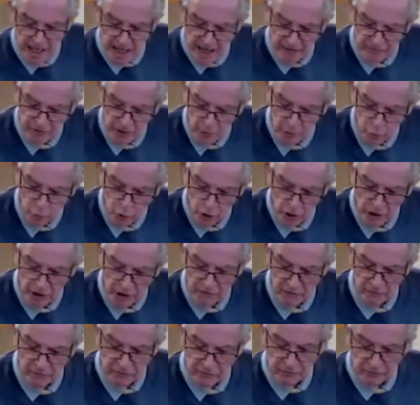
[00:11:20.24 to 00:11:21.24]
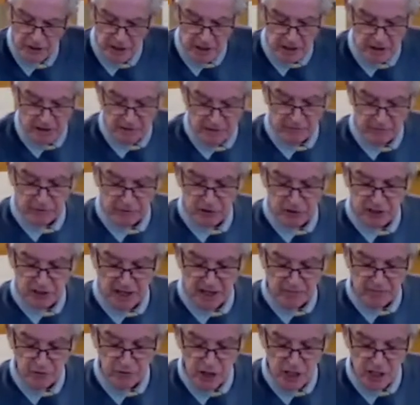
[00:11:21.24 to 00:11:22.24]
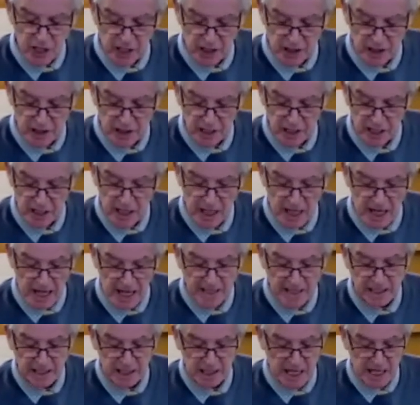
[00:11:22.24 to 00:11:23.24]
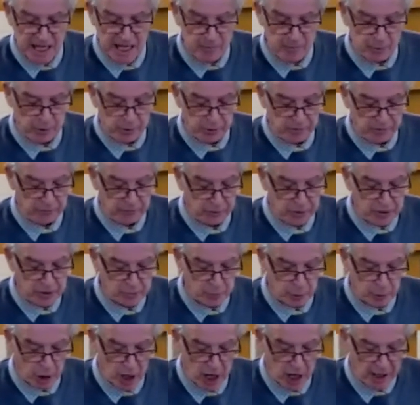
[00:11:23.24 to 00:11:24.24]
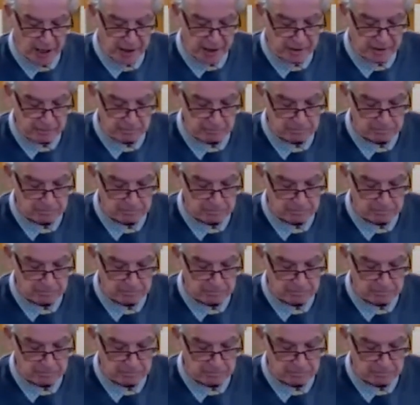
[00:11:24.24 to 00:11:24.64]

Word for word: after working free for seven years, asked Laban for his bride.